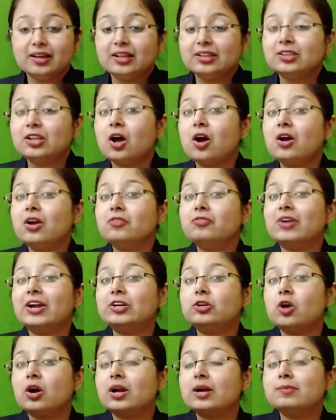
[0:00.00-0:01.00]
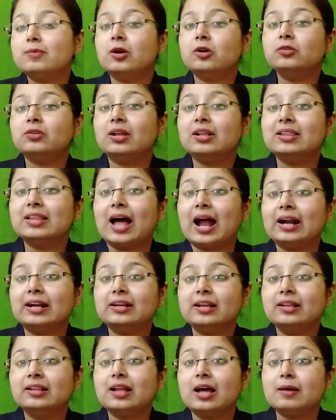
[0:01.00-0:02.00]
Now if I talk about the Latin